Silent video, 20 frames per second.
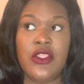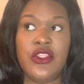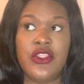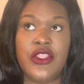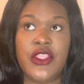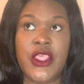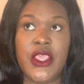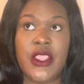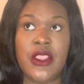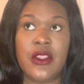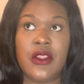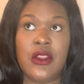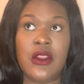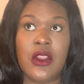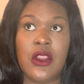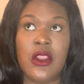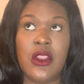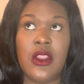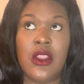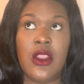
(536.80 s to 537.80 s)

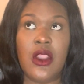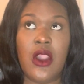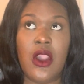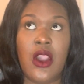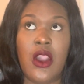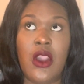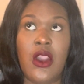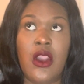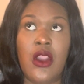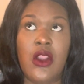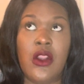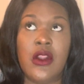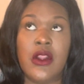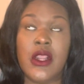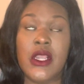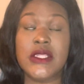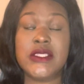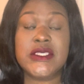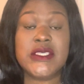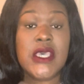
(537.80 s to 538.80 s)
there
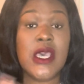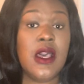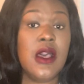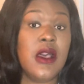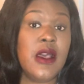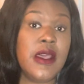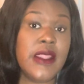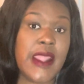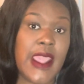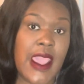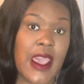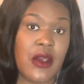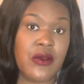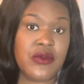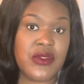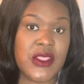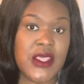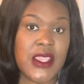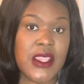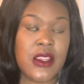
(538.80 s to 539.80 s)
are a ton
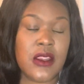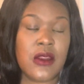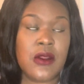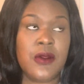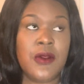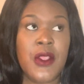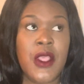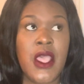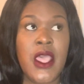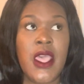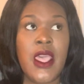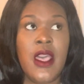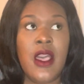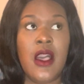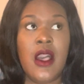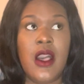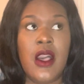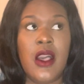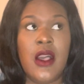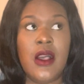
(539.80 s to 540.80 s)
out there.
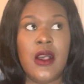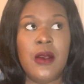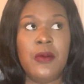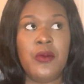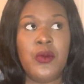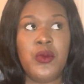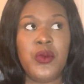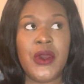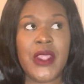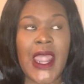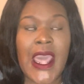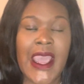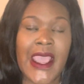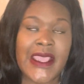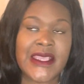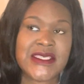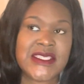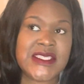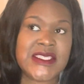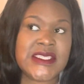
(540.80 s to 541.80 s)
What
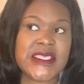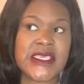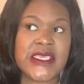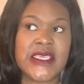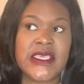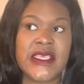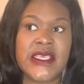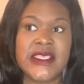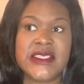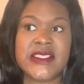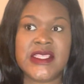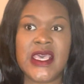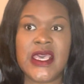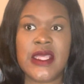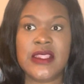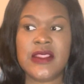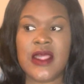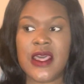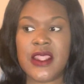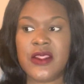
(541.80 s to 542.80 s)
I see is
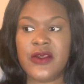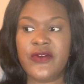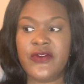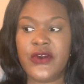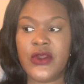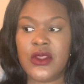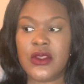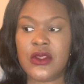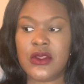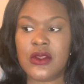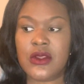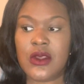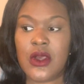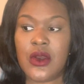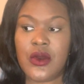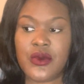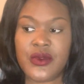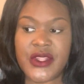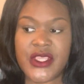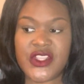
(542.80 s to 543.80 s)
that a lot of
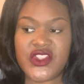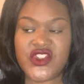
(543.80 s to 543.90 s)
coding